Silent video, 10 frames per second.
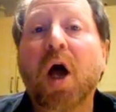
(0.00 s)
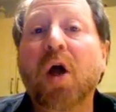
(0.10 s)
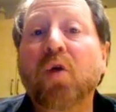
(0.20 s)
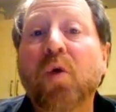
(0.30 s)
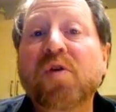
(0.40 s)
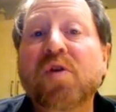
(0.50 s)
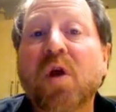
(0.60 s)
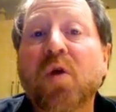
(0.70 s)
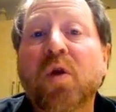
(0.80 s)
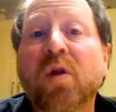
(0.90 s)
I had always
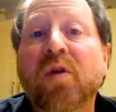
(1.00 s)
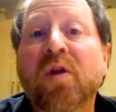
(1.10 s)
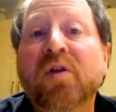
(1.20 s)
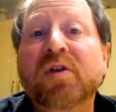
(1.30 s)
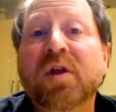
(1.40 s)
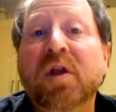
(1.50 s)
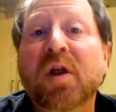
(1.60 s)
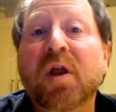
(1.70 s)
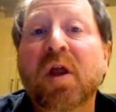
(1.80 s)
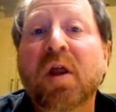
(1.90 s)
known that
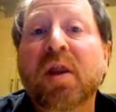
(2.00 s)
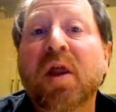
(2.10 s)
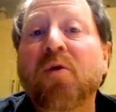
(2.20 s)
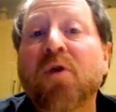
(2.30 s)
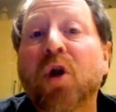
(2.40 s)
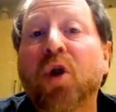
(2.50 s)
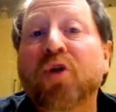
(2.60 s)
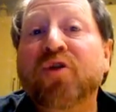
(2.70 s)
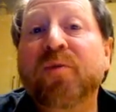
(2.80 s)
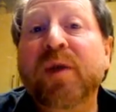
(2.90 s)
there were a
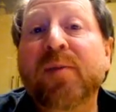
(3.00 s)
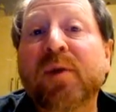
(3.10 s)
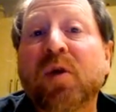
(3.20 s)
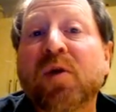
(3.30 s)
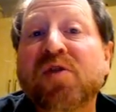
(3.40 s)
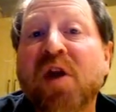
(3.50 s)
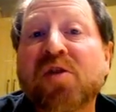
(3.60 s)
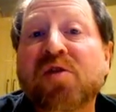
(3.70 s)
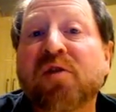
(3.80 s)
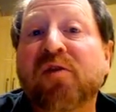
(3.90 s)
lot of people who are
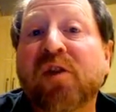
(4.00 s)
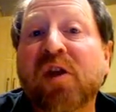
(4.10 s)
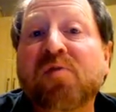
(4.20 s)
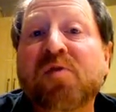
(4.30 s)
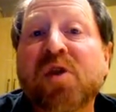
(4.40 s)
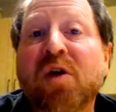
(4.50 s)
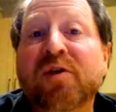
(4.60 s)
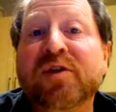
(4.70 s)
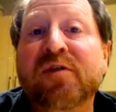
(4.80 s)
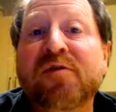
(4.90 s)
sensitive to these
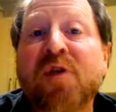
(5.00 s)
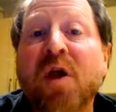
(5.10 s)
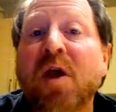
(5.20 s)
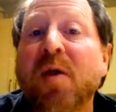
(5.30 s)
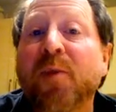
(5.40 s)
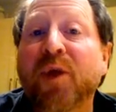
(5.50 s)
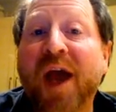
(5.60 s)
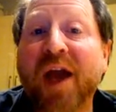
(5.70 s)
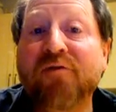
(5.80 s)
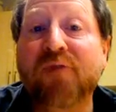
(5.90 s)
preservatives, but I
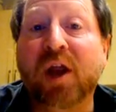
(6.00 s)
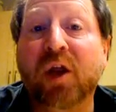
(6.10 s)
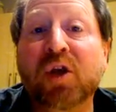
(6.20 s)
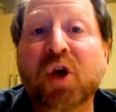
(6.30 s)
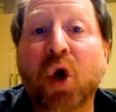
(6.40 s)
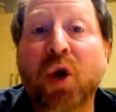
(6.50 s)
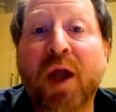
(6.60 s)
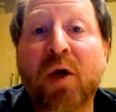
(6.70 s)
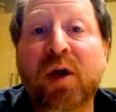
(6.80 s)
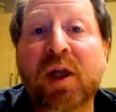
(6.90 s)
hadn't reckoned on
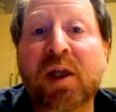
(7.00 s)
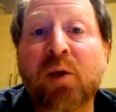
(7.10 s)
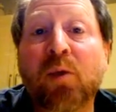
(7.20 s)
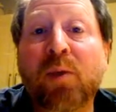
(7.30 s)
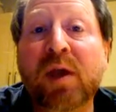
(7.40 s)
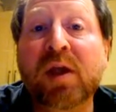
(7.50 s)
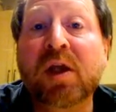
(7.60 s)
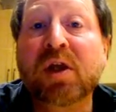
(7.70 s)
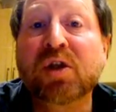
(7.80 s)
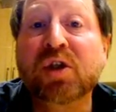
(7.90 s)
how keen they would be
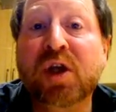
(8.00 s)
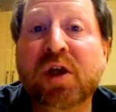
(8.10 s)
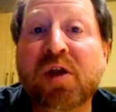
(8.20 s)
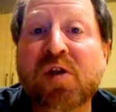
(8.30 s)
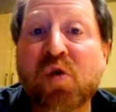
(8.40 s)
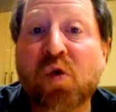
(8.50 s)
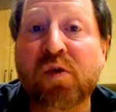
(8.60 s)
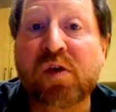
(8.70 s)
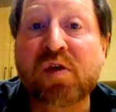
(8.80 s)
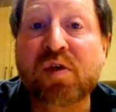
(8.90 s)
to share their
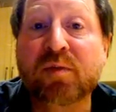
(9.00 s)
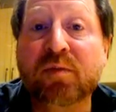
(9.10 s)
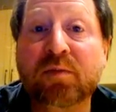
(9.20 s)
stories.